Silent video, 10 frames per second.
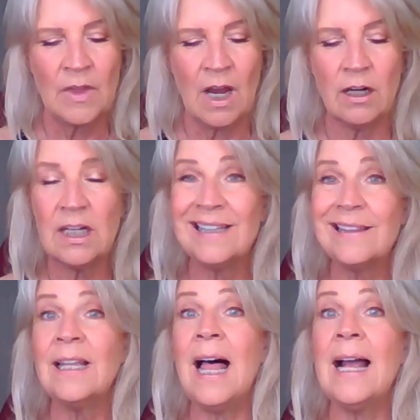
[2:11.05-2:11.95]
Our
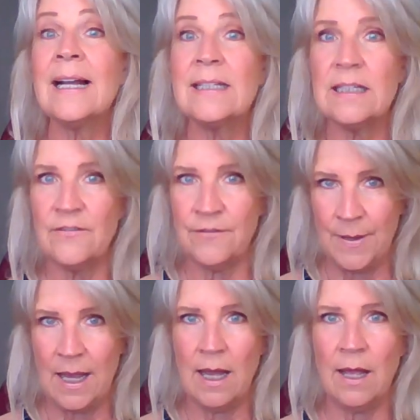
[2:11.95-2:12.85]
collective
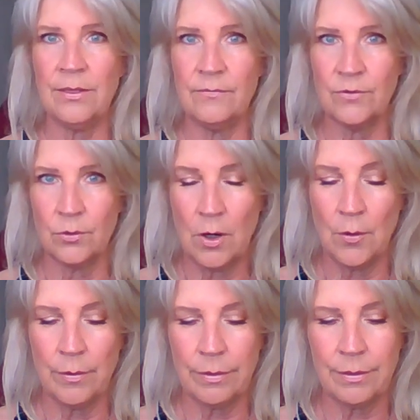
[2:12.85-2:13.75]
path of
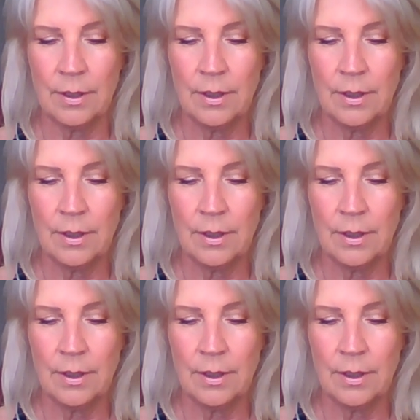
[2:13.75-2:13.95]
growth